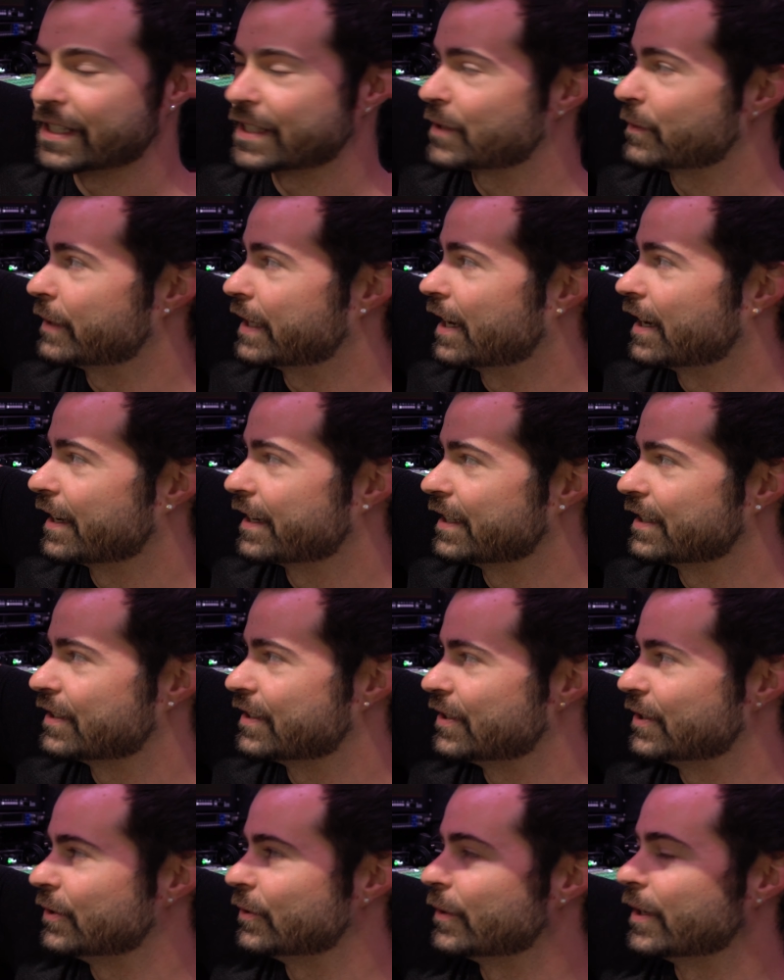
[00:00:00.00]
as we got
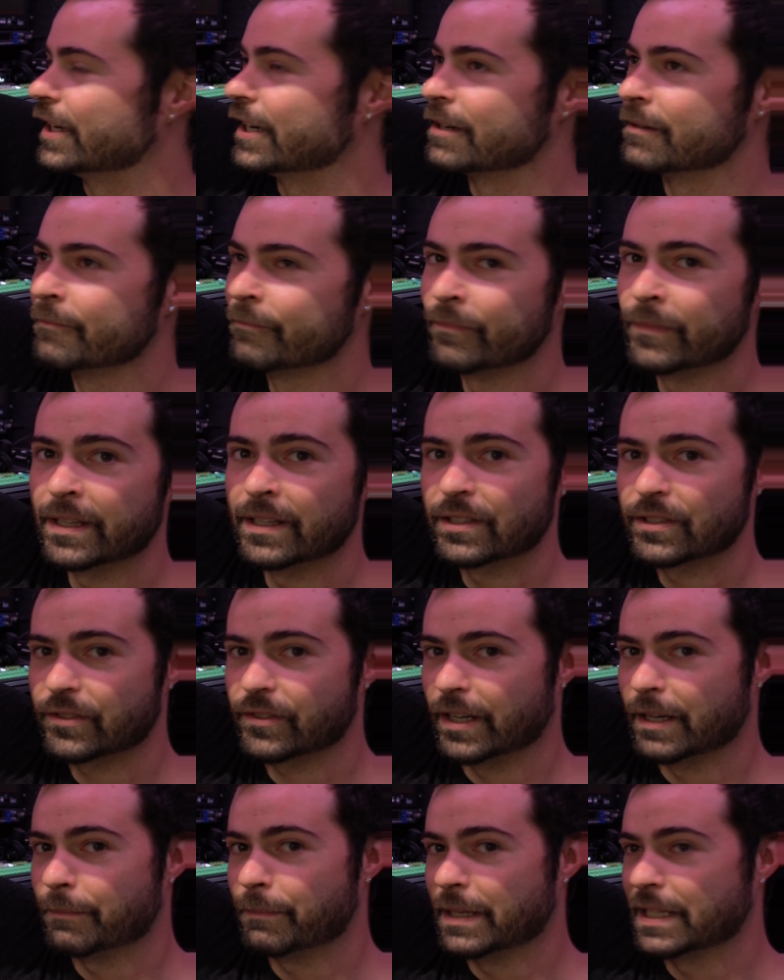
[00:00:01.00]
into
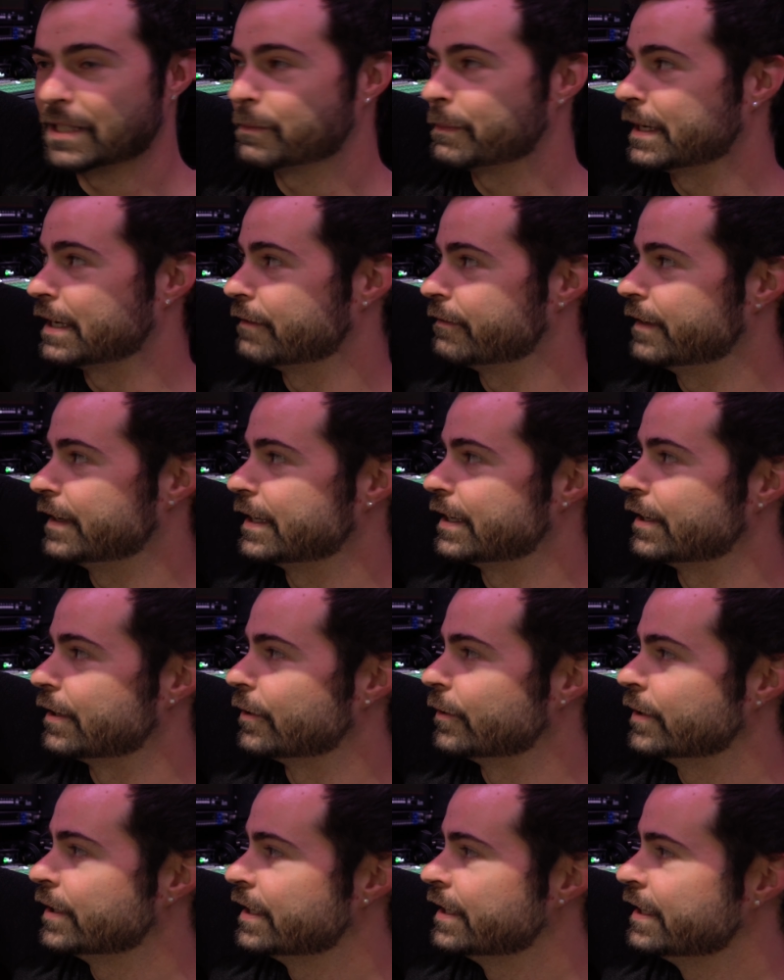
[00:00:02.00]
straight baseband
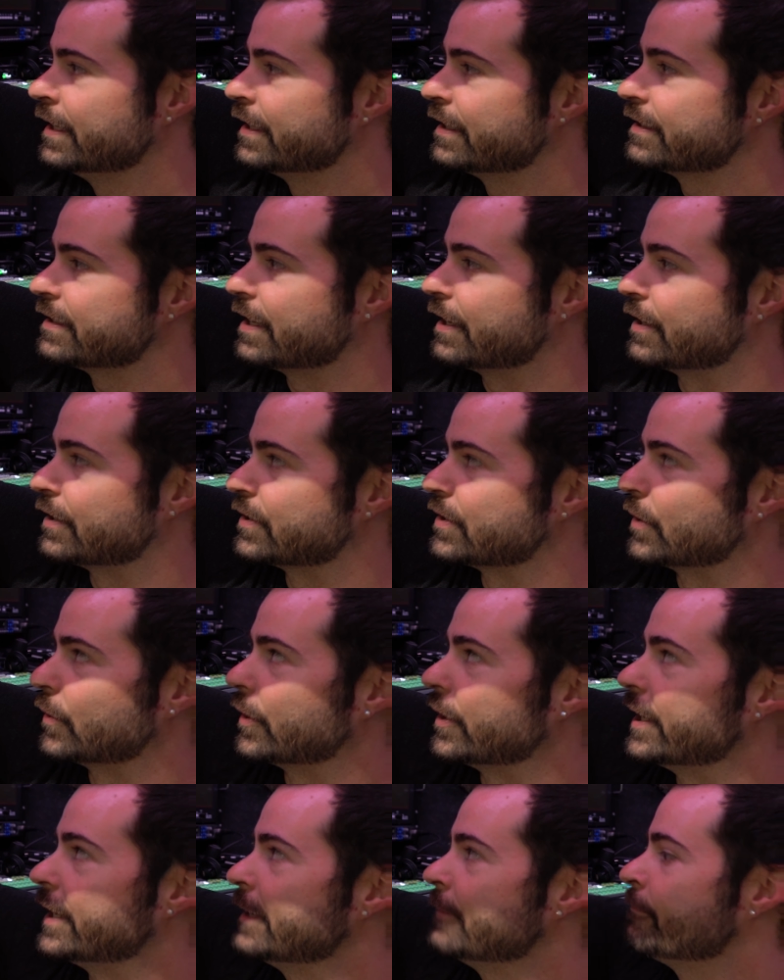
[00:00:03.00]
video
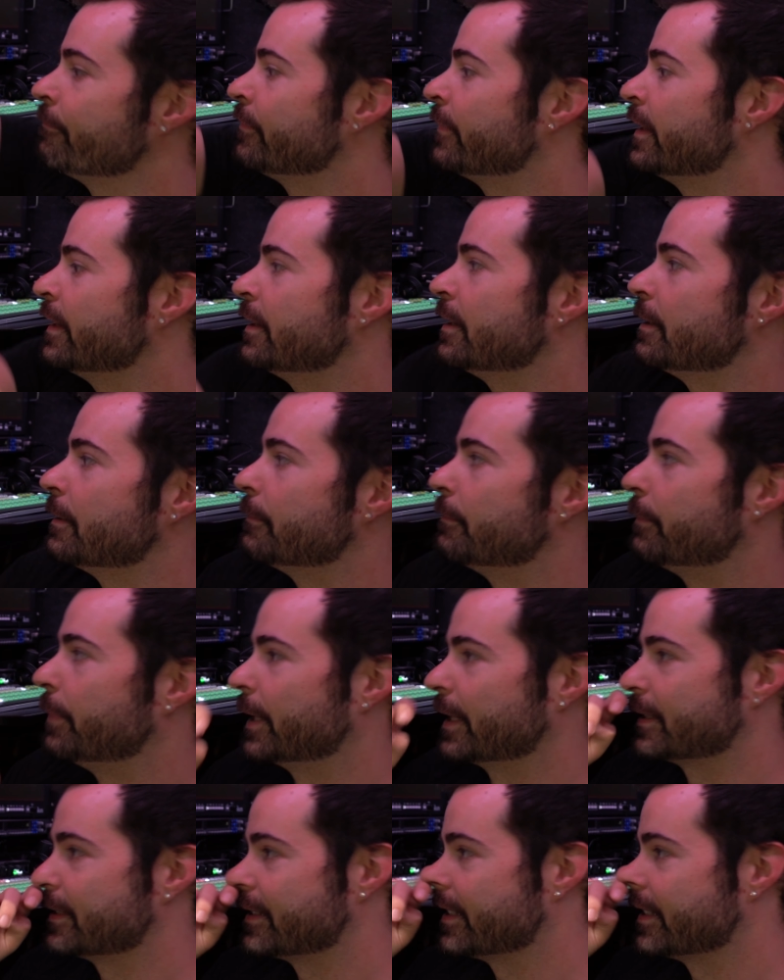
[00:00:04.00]
territory. But